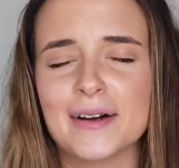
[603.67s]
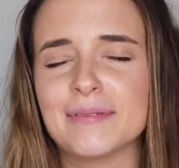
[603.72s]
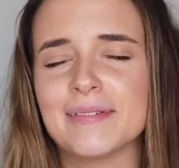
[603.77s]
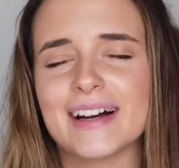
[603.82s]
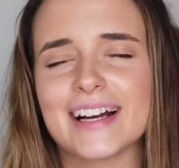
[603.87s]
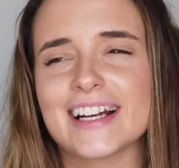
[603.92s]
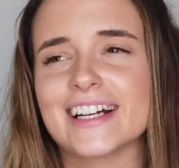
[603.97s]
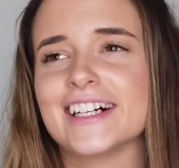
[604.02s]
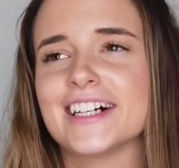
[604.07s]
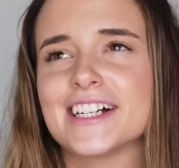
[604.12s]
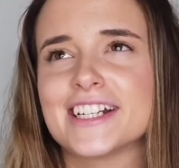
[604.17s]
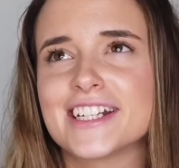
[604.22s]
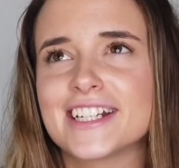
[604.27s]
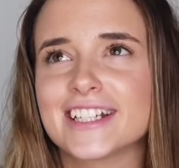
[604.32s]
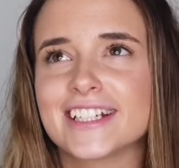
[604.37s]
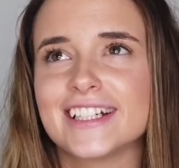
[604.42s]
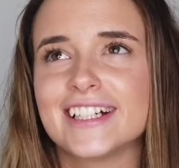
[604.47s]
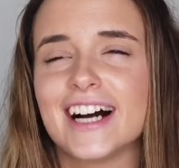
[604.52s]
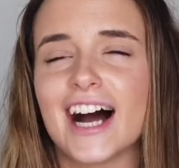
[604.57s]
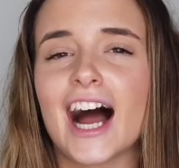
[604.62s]
my
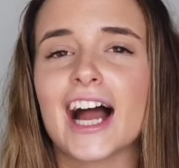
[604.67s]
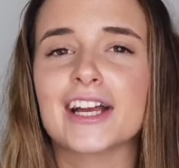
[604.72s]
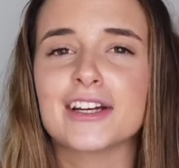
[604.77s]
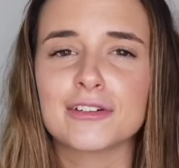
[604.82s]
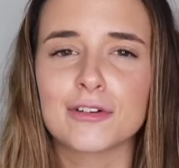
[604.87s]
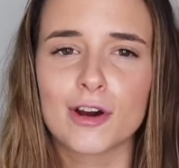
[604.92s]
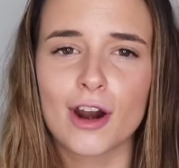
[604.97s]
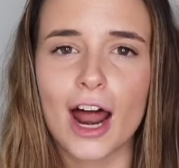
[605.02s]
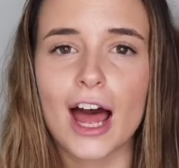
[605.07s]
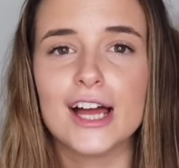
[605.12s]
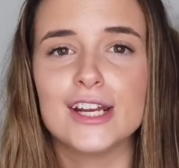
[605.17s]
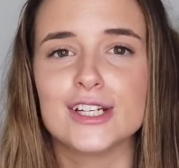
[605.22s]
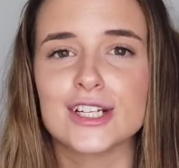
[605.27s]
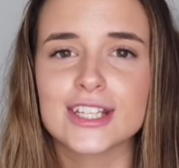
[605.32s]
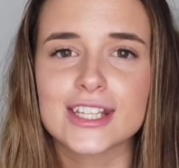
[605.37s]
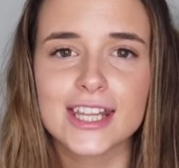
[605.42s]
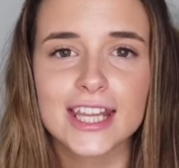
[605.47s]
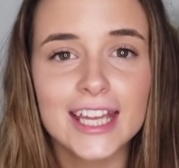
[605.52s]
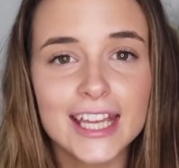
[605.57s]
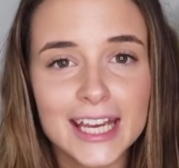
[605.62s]
gosh. I could cry
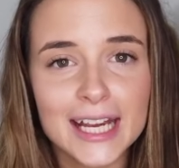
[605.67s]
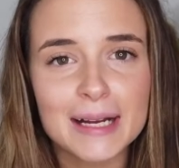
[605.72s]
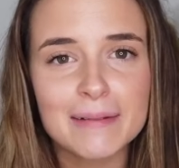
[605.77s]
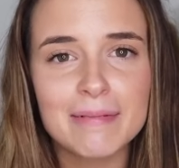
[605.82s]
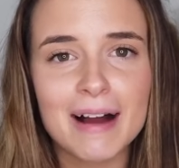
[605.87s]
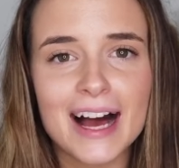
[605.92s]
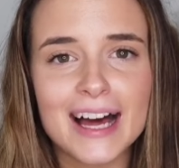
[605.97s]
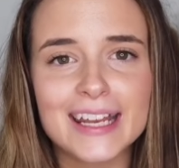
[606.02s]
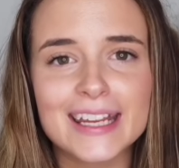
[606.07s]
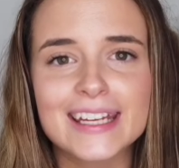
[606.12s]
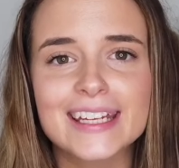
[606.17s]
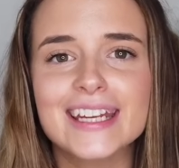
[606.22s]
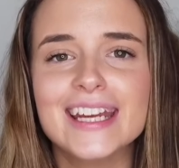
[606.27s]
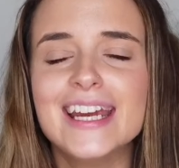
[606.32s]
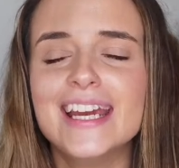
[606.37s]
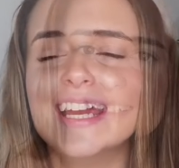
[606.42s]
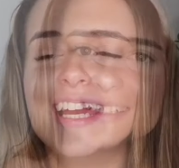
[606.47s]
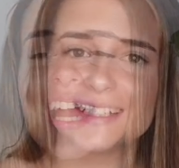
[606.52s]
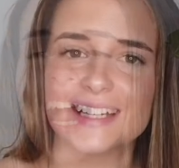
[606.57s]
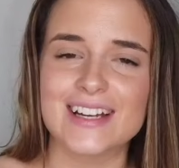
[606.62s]
just thinking about it.
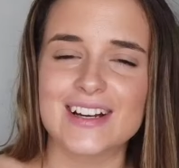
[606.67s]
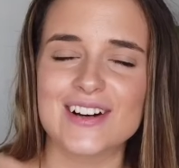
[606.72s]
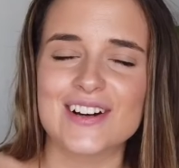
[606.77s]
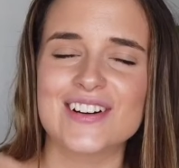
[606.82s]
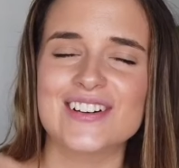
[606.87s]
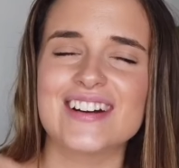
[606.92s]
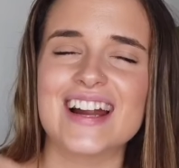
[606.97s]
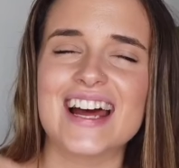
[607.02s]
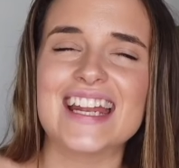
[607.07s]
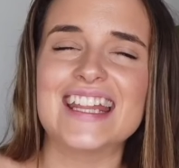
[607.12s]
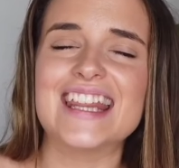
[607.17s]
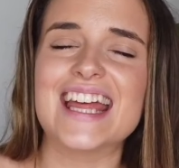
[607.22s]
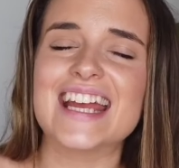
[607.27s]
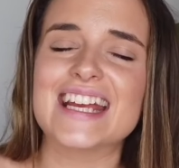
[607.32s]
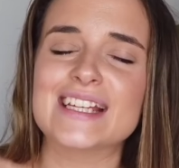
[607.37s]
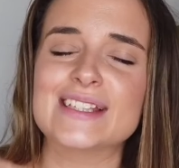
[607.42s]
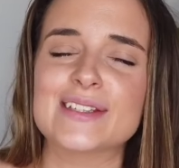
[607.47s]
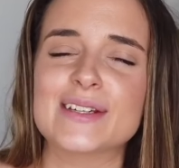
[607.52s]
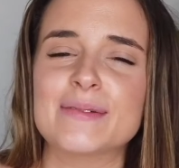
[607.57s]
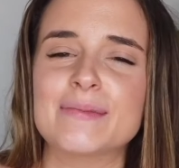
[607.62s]
All right,
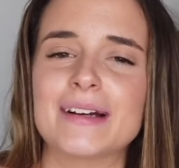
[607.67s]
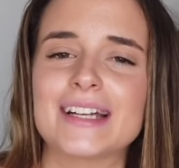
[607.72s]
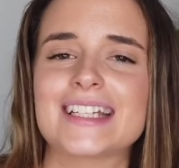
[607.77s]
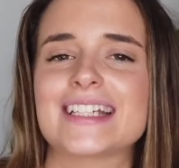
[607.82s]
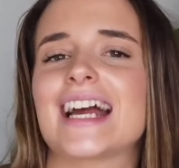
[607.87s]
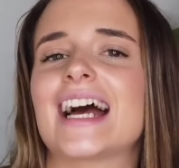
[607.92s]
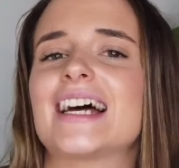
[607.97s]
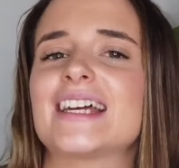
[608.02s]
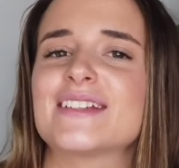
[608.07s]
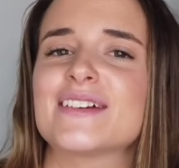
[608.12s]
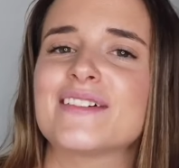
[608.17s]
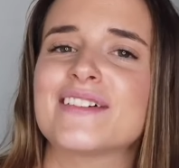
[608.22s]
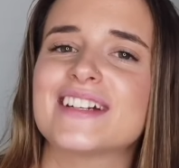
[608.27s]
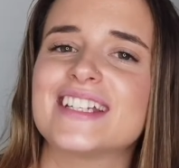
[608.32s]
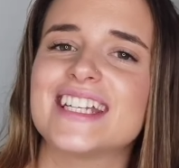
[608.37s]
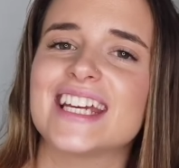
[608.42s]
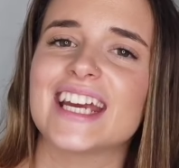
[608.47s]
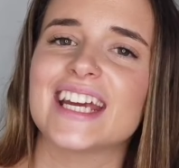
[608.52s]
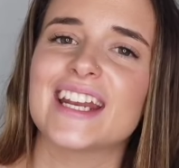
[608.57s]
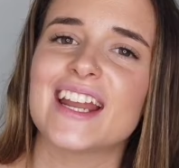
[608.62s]
thanks so much, guys, for
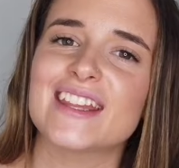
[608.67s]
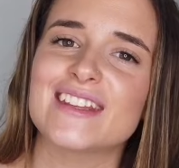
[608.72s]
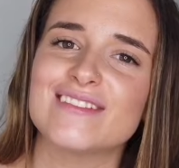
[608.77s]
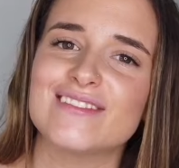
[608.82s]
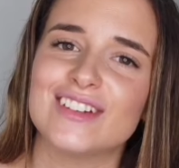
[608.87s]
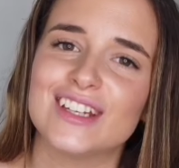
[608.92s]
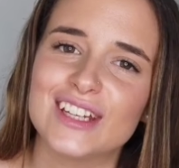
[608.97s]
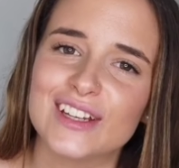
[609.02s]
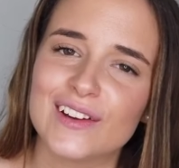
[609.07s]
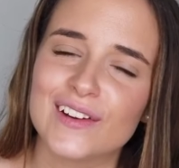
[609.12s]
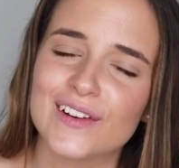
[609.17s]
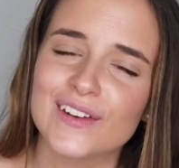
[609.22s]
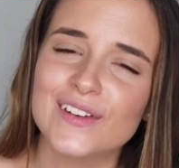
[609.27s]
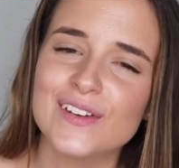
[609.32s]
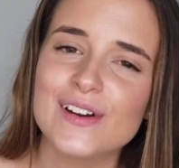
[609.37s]
watching another video.